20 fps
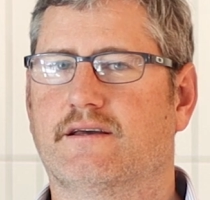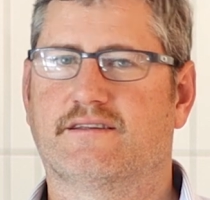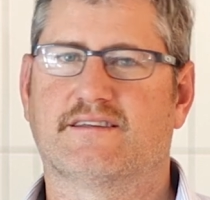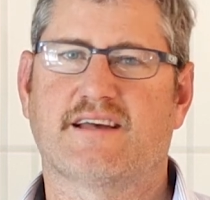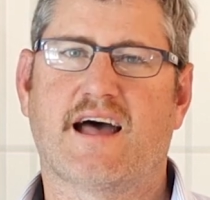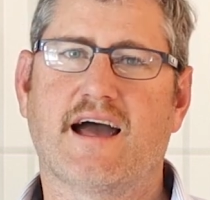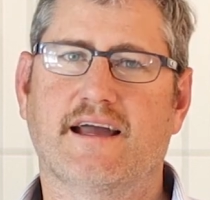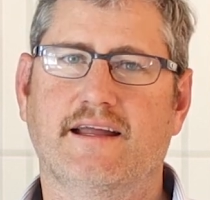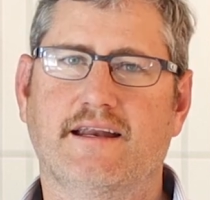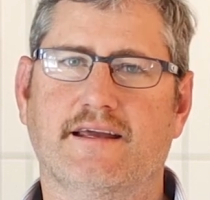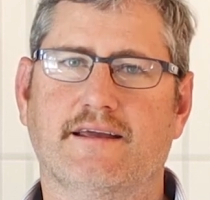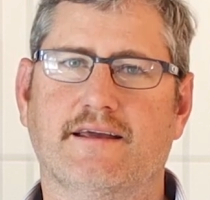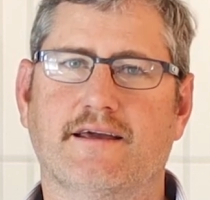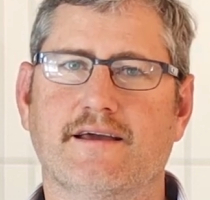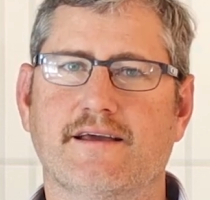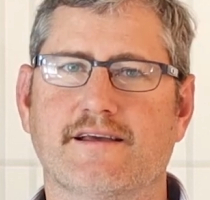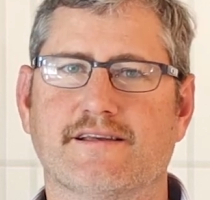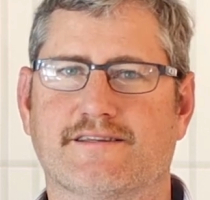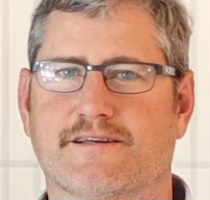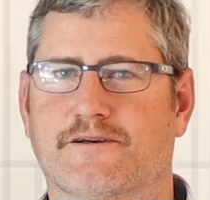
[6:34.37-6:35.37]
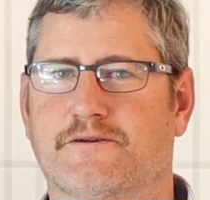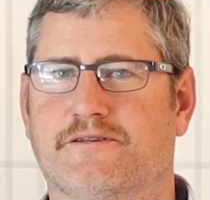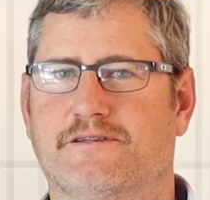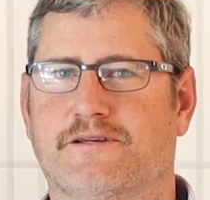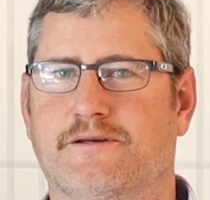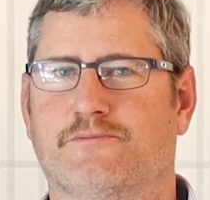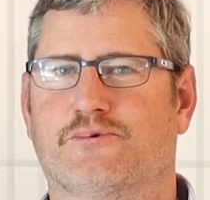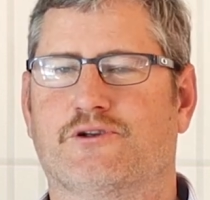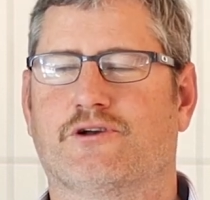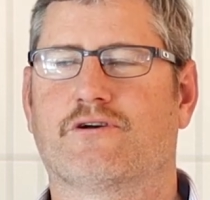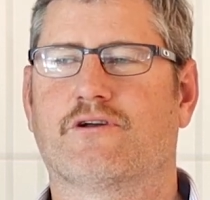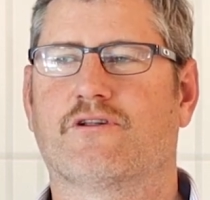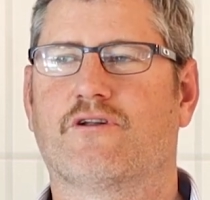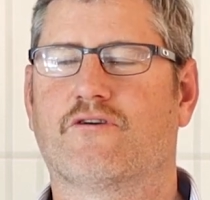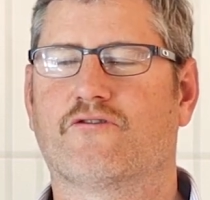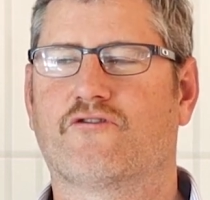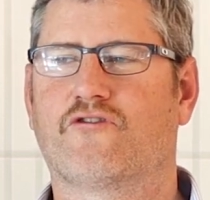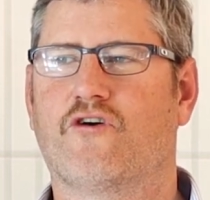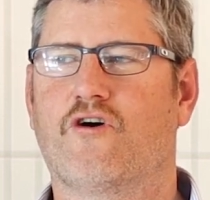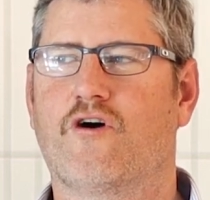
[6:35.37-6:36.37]
It's 80 years, so it seems like a
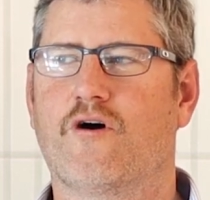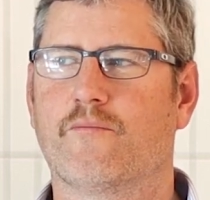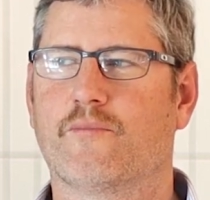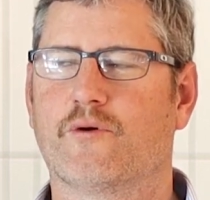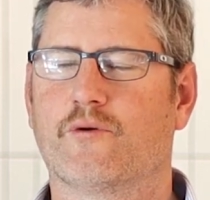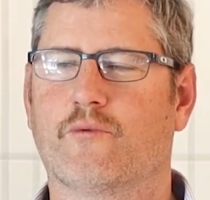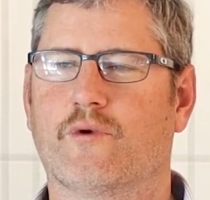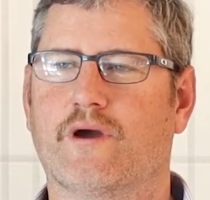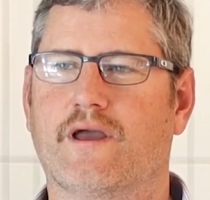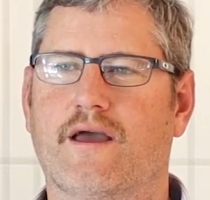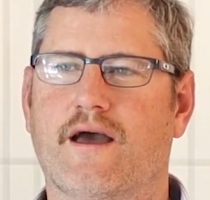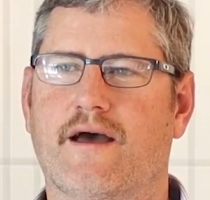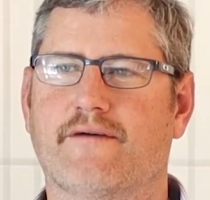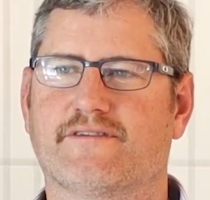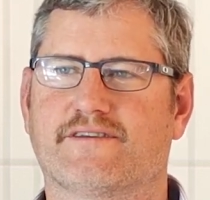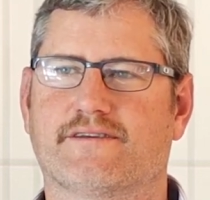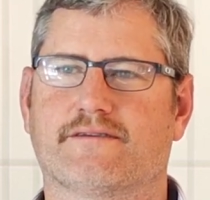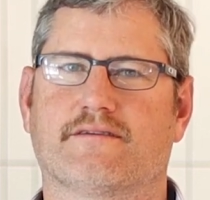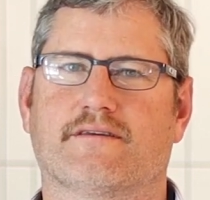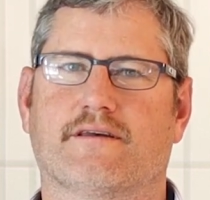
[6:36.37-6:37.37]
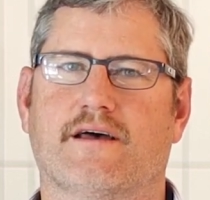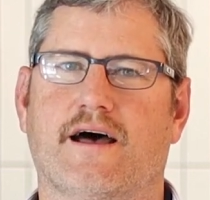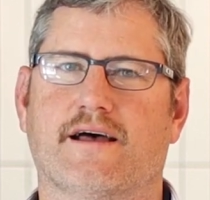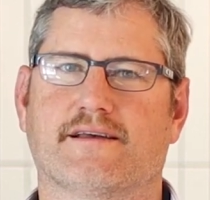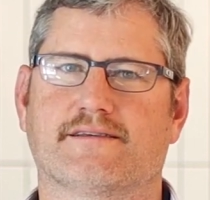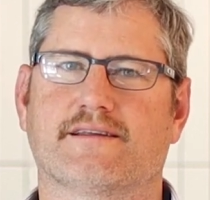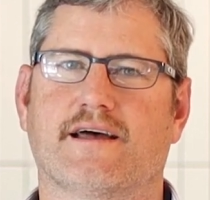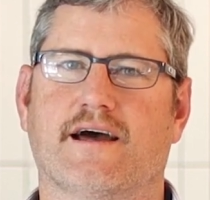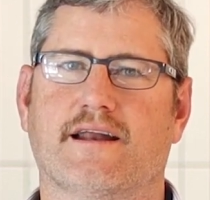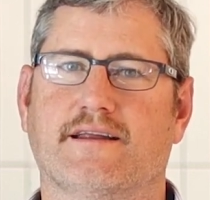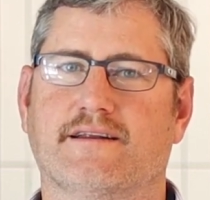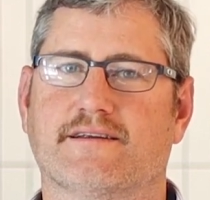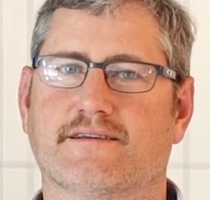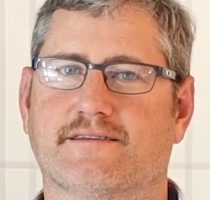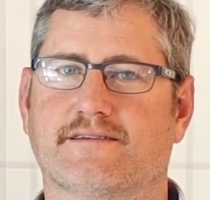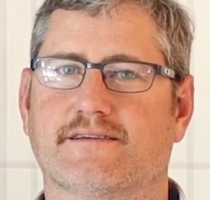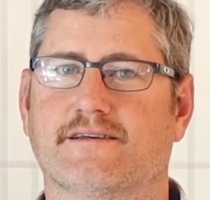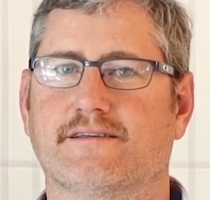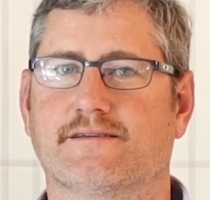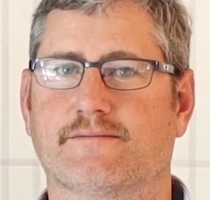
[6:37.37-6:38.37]
long time, but we are starting to
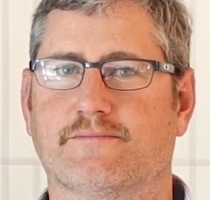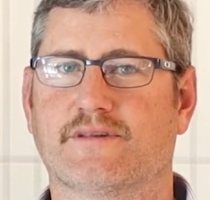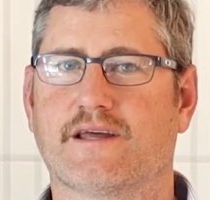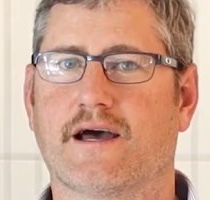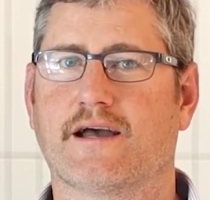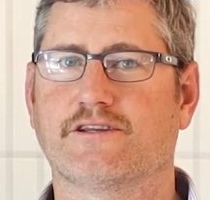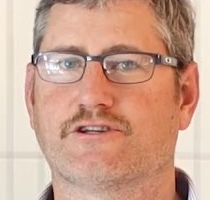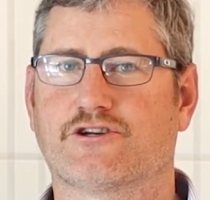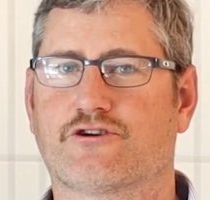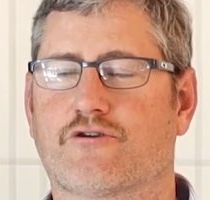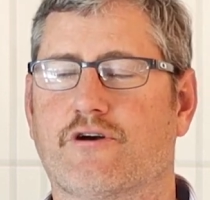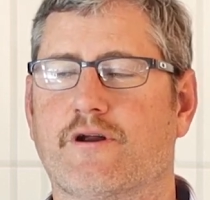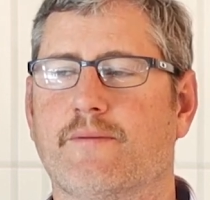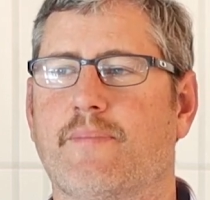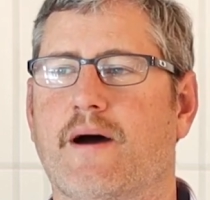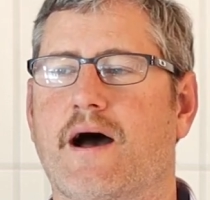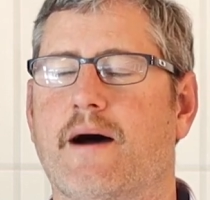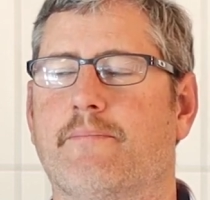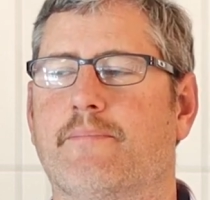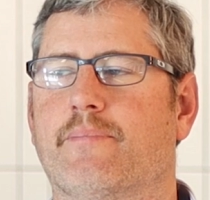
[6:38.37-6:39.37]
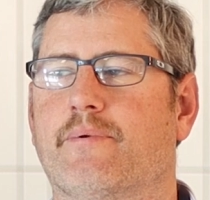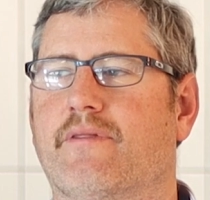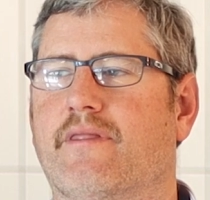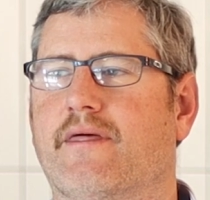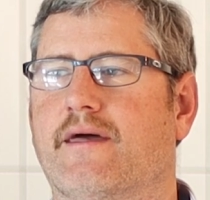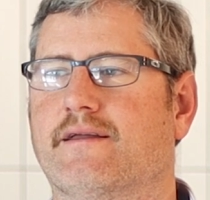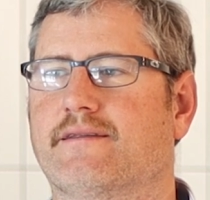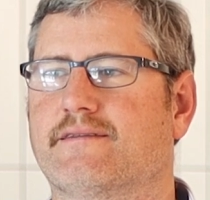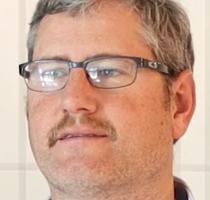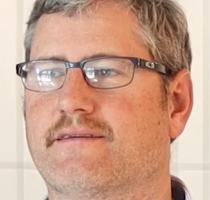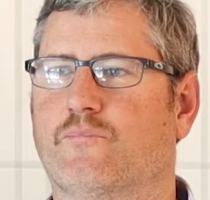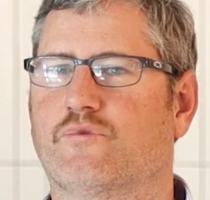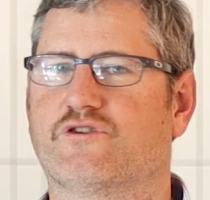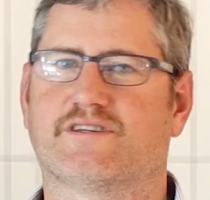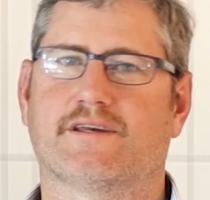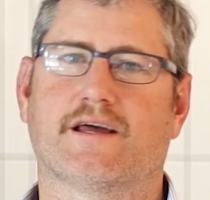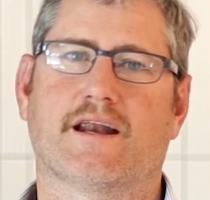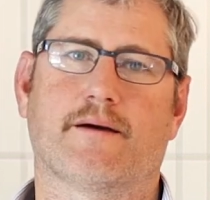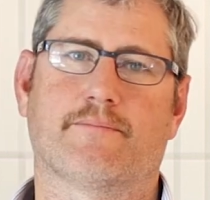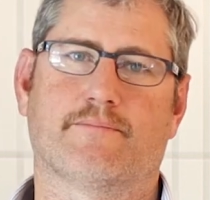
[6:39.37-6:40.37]
see some dates creep up that were
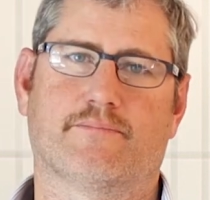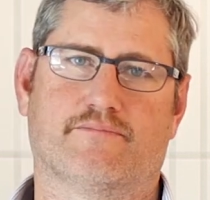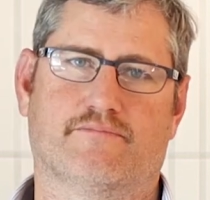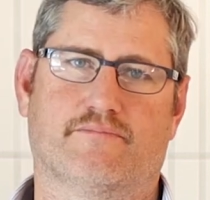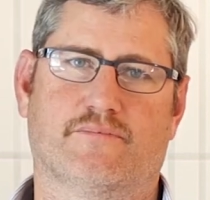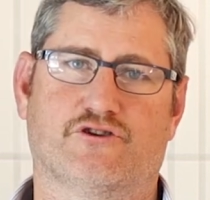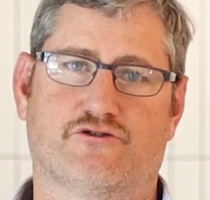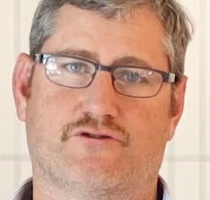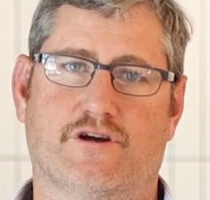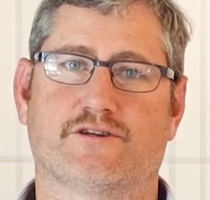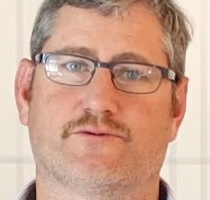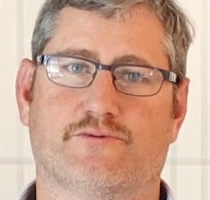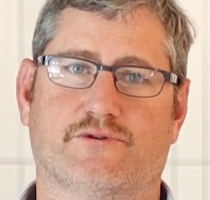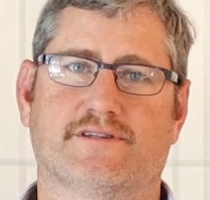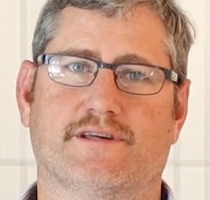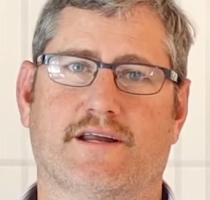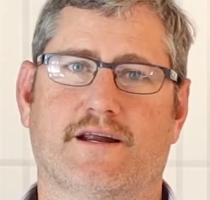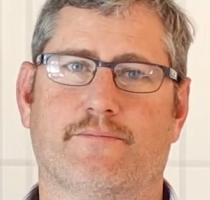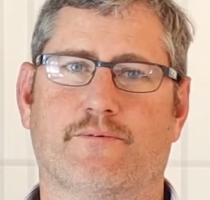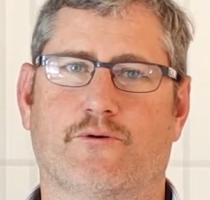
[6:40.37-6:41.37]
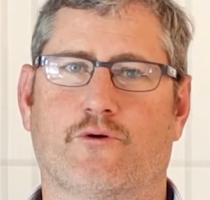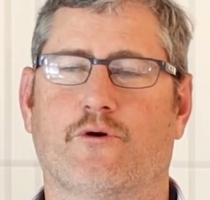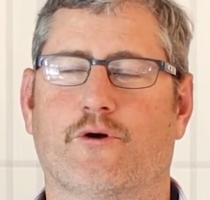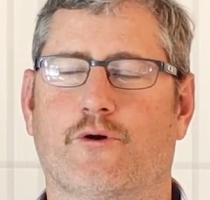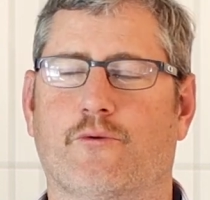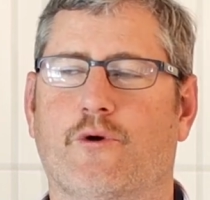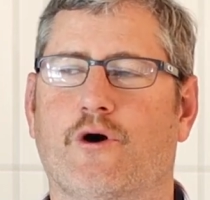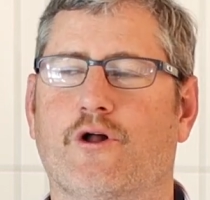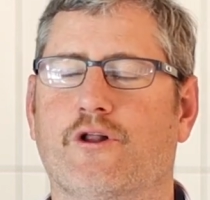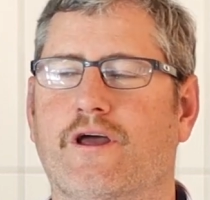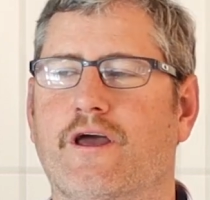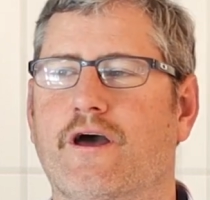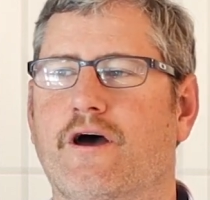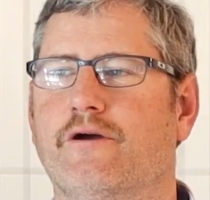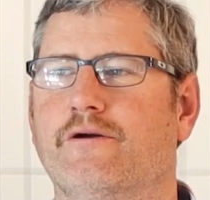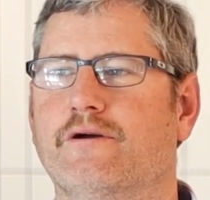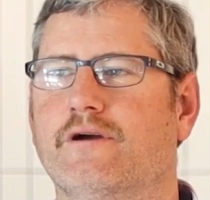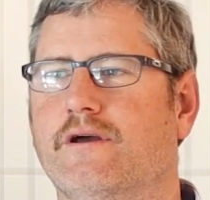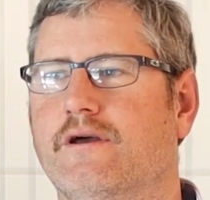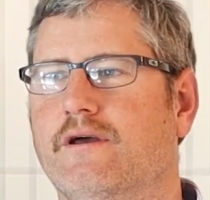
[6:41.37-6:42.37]
set up. The trust was set up quite a while
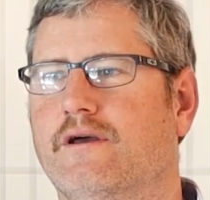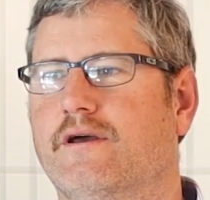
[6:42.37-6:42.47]
ago,